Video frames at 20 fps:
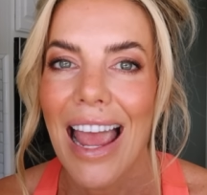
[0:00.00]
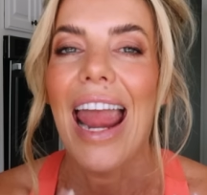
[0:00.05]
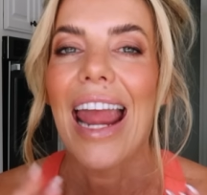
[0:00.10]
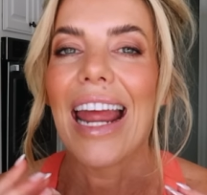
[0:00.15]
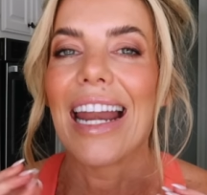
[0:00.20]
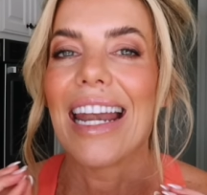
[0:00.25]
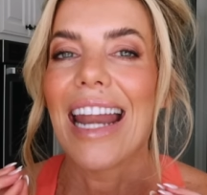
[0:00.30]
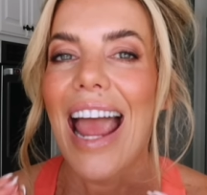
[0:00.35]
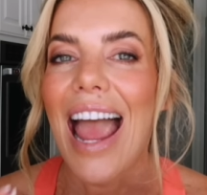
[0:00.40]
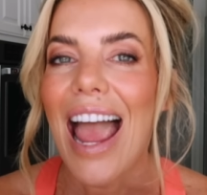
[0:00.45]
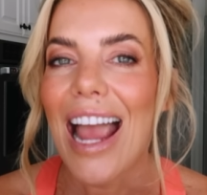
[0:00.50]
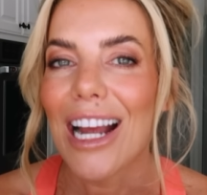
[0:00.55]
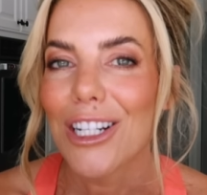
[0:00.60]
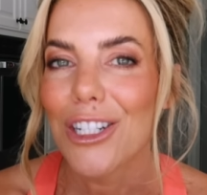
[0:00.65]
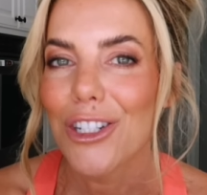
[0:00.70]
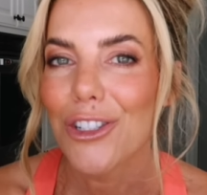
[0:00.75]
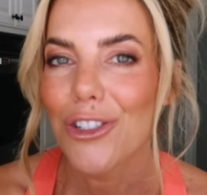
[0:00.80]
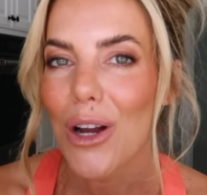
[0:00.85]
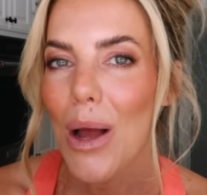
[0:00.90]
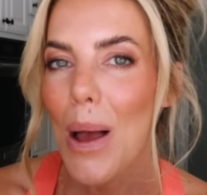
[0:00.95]
an
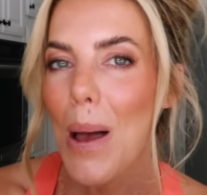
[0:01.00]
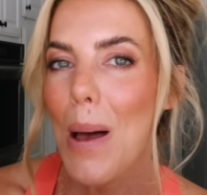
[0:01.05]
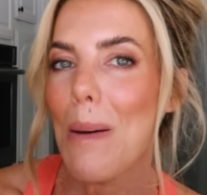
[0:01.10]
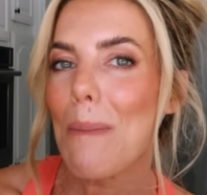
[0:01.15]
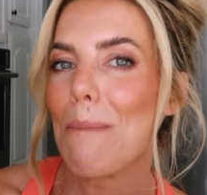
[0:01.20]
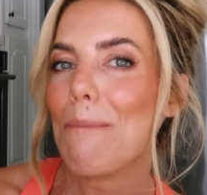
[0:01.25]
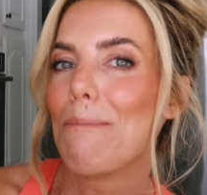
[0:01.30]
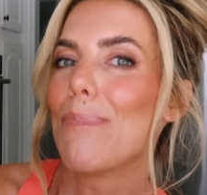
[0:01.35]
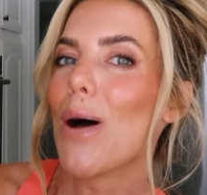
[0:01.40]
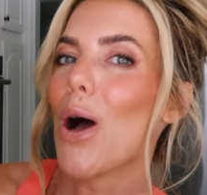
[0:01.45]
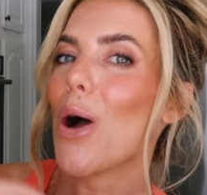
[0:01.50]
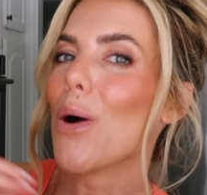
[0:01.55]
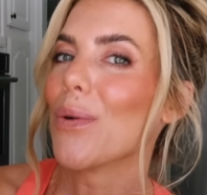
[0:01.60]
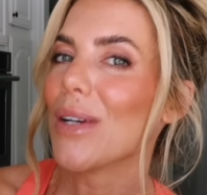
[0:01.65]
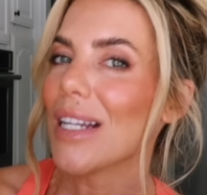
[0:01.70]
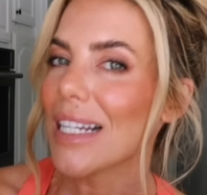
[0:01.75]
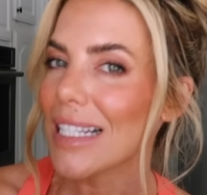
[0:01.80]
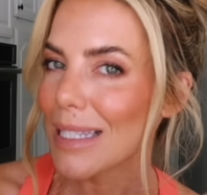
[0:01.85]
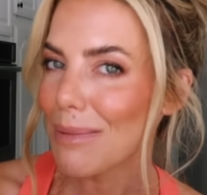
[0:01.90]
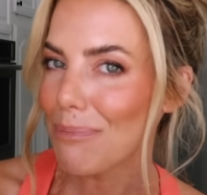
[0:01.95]
extra
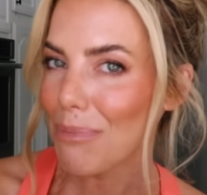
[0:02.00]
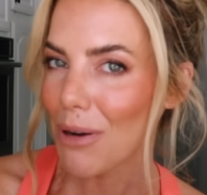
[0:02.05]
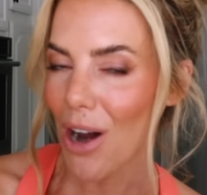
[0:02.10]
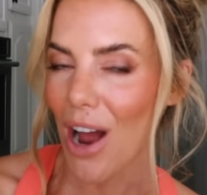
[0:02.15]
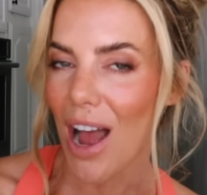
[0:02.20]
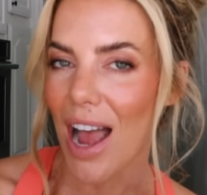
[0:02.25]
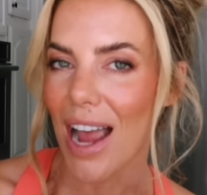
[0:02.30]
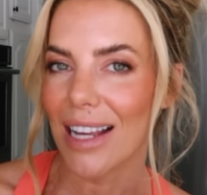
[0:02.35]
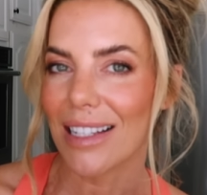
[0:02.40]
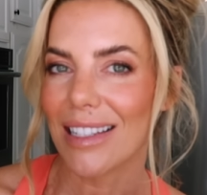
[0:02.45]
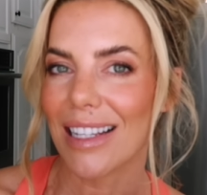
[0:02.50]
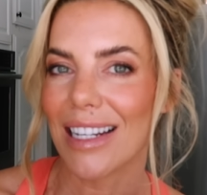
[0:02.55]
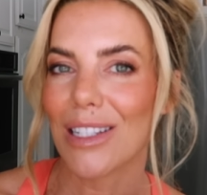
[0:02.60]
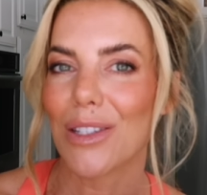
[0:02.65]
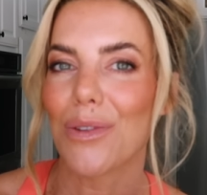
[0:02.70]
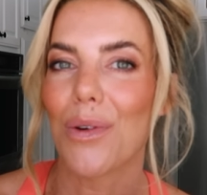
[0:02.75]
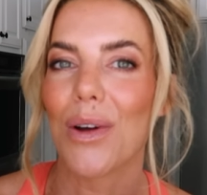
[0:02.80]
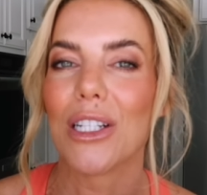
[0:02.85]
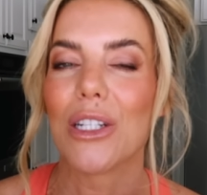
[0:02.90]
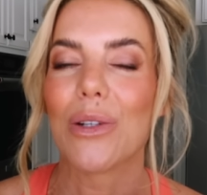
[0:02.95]
bonus prize that is
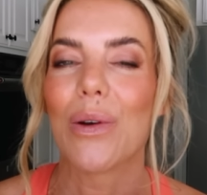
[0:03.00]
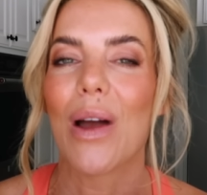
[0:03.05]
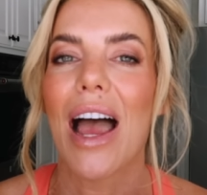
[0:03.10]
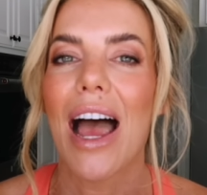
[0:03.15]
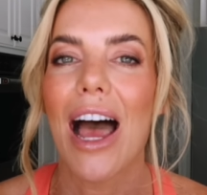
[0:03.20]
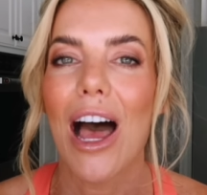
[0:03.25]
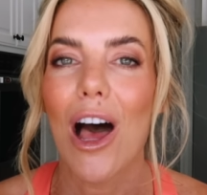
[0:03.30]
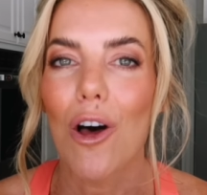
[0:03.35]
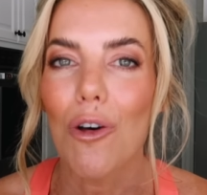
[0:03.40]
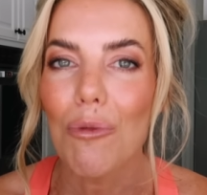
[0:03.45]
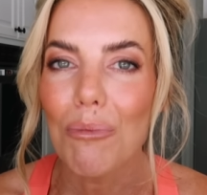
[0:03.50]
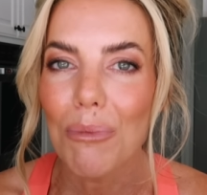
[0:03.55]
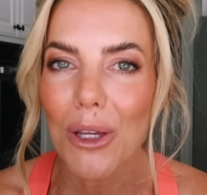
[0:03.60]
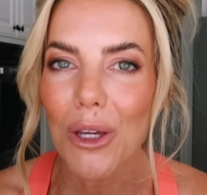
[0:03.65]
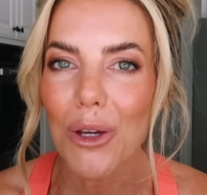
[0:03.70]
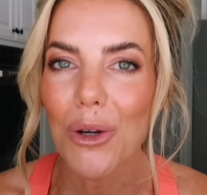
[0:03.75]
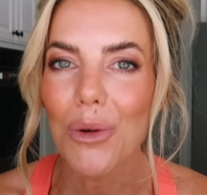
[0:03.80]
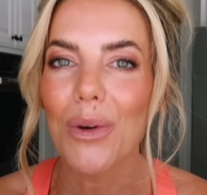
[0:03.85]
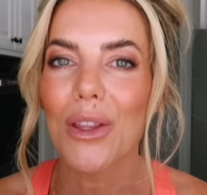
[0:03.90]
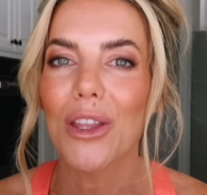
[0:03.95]
going to help
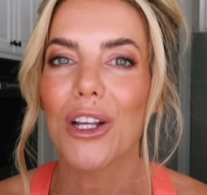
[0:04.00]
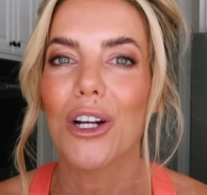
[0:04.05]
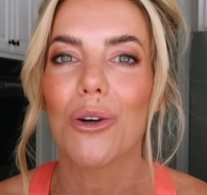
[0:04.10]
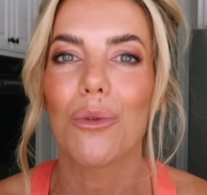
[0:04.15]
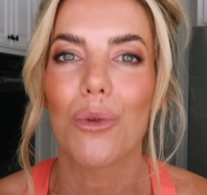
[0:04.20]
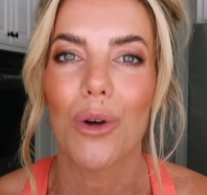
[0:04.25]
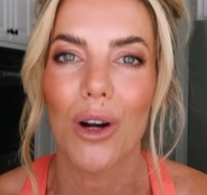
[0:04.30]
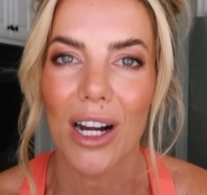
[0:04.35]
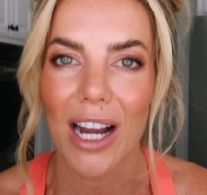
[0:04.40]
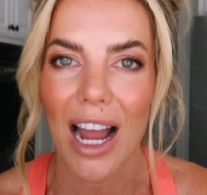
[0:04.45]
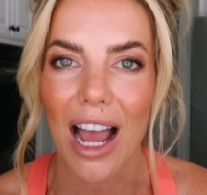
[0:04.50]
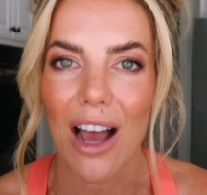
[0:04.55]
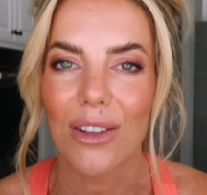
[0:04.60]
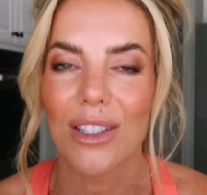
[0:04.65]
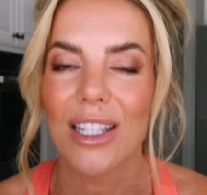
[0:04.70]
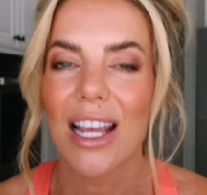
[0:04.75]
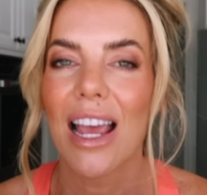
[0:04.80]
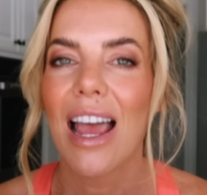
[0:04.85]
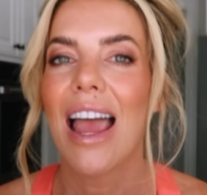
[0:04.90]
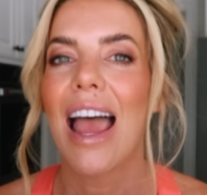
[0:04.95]
you with your workouts,